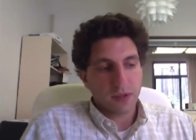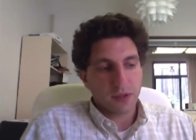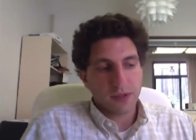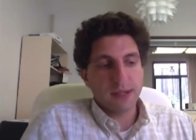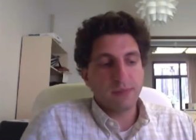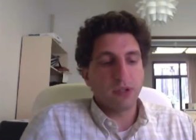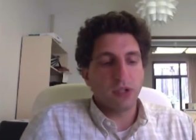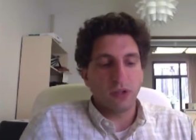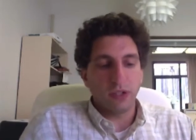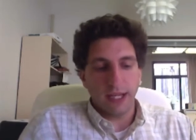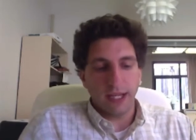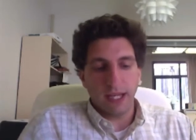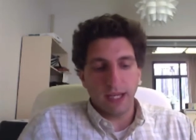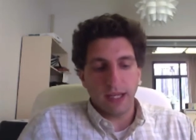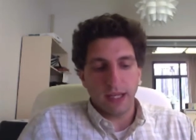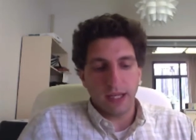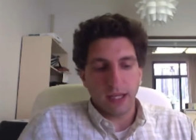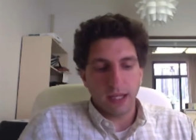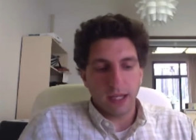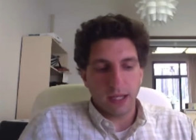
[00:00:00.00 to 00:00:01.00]

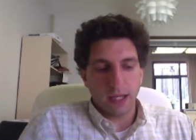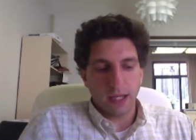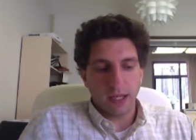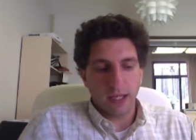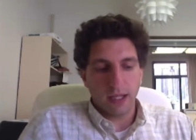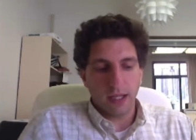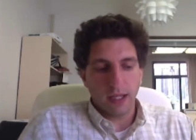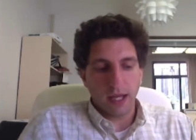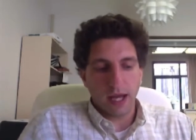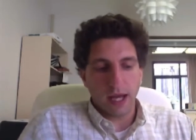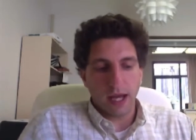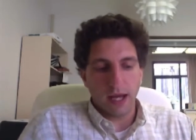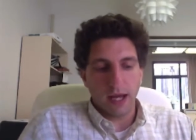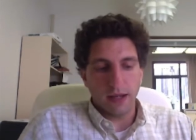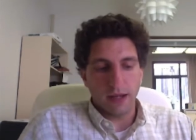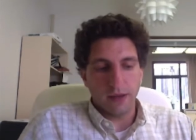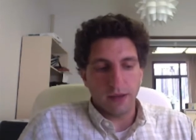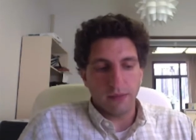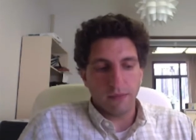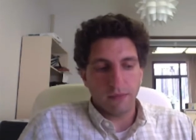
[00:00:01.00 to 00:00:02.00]
Similarly,
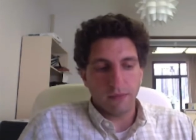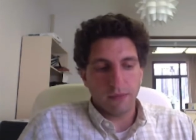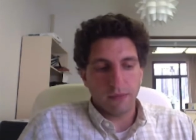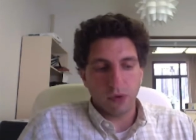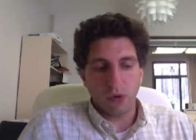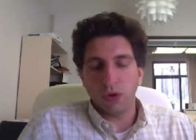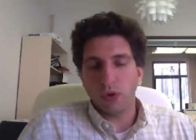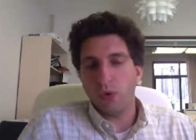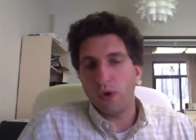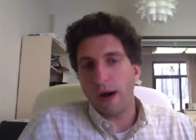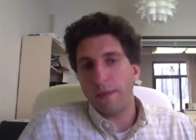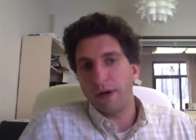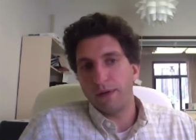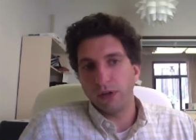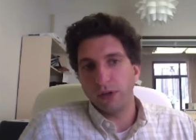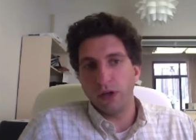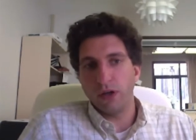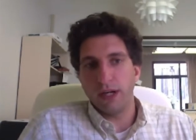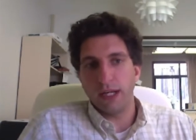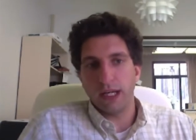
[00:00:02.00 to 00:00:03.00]
the whole
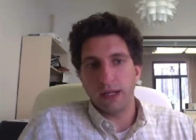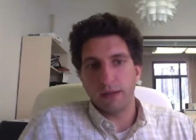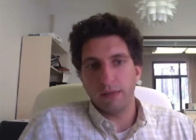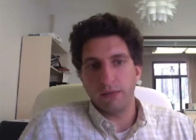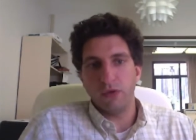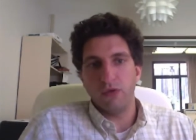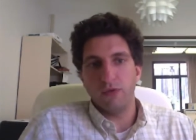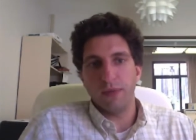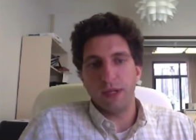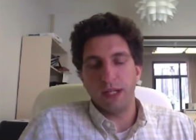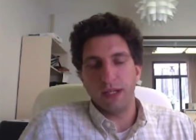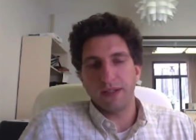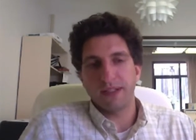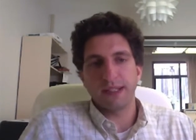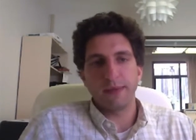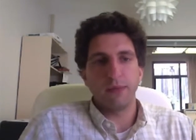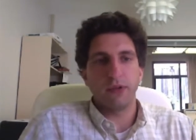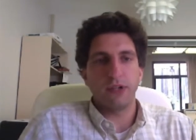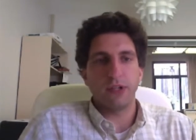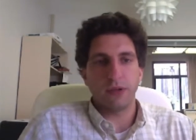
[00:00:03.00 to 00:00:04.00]
cooperative learning movement is
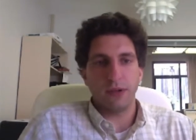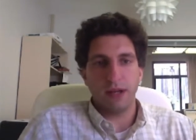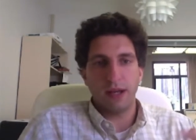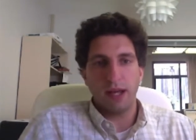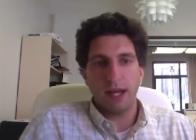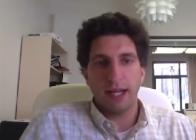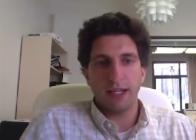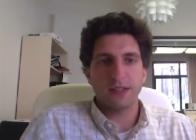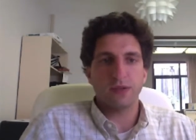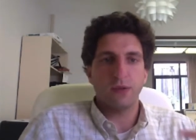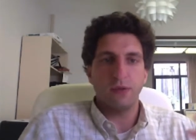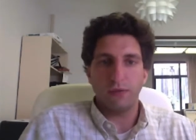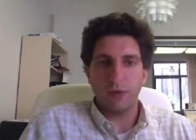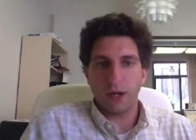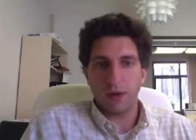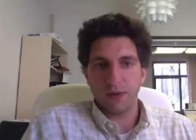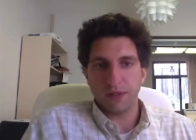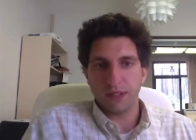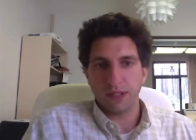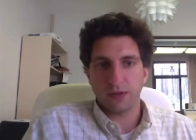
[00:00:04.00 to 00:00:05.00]
similar to, I guess, sort of
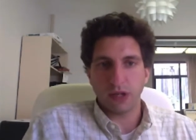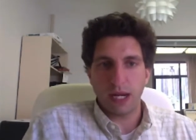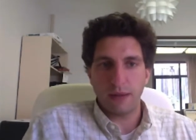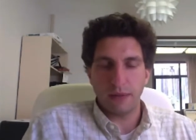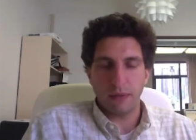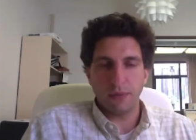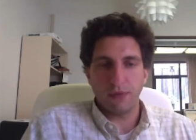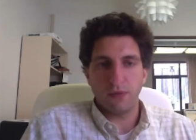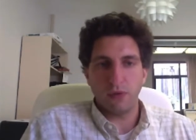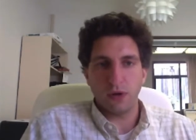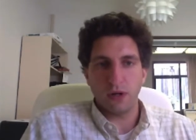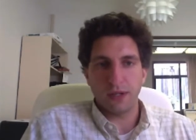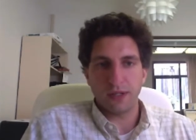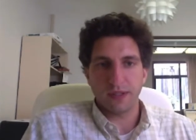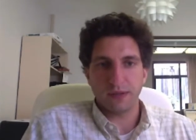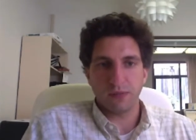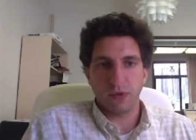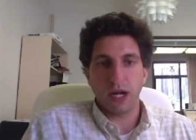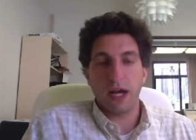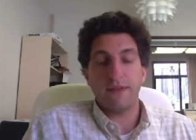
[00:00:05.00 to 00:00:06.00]
what I was describing before,
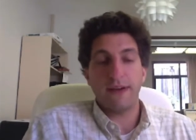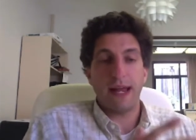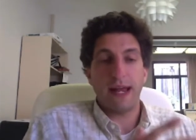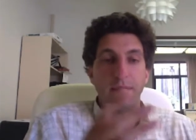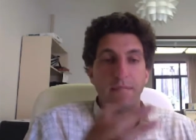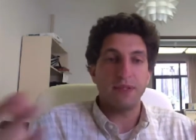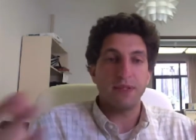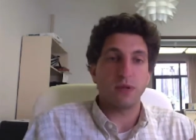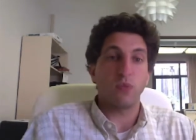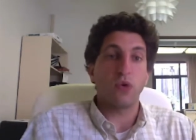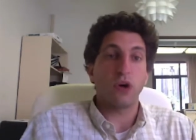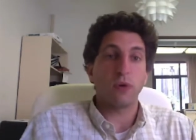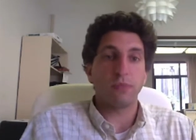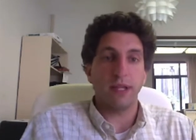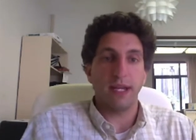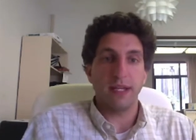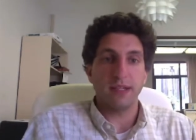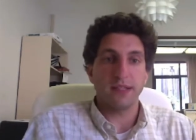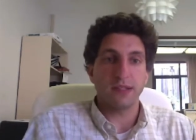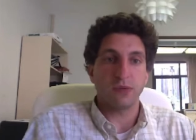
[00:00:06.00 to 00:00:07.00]
is what often happens in
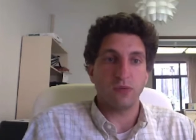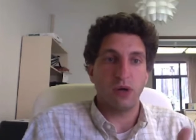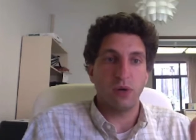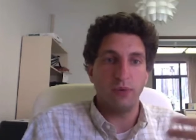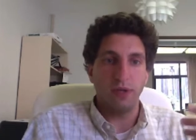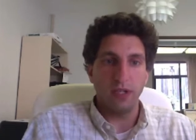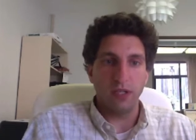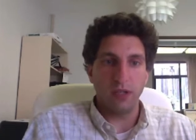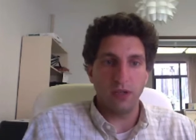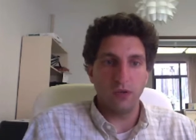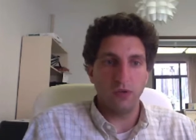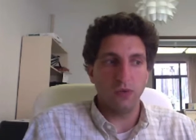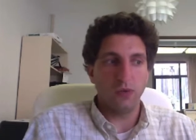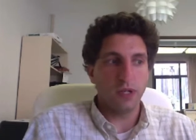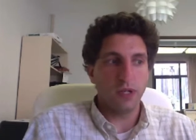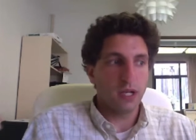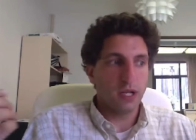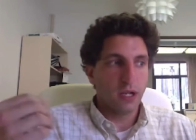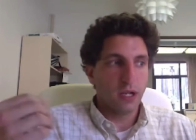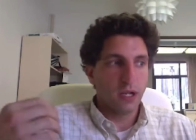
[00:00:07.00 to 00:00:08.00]
workplaces, where when
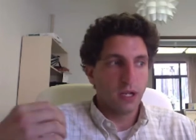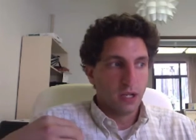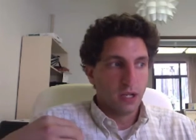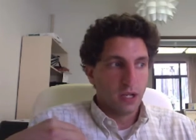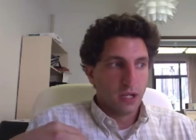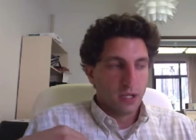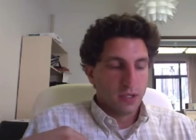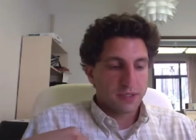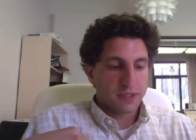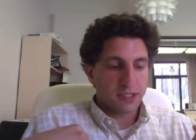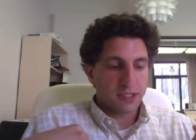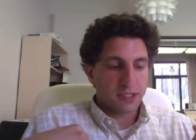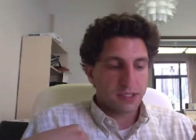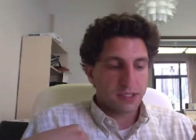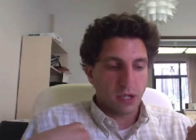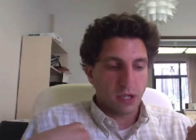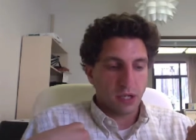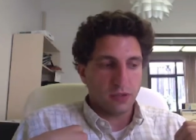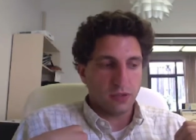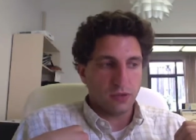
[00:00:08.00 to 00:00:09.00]
you
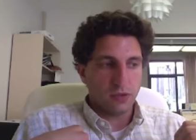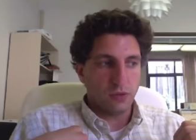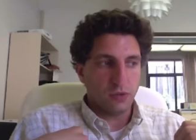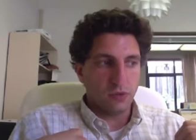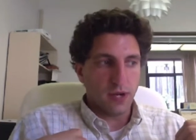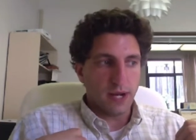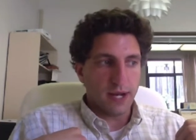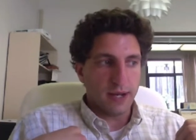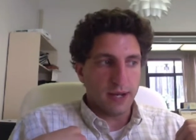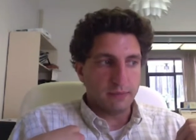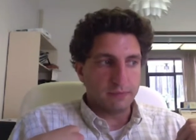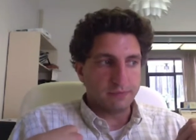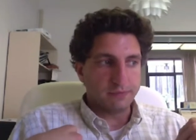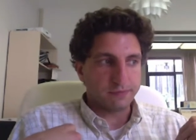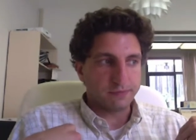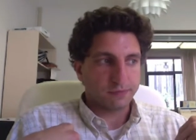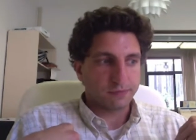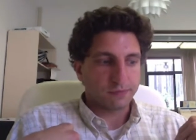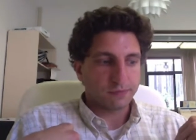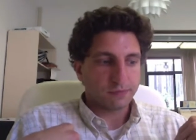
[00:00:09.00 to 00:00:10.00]
start
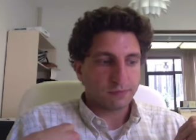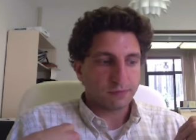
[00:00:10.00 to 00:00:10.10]
to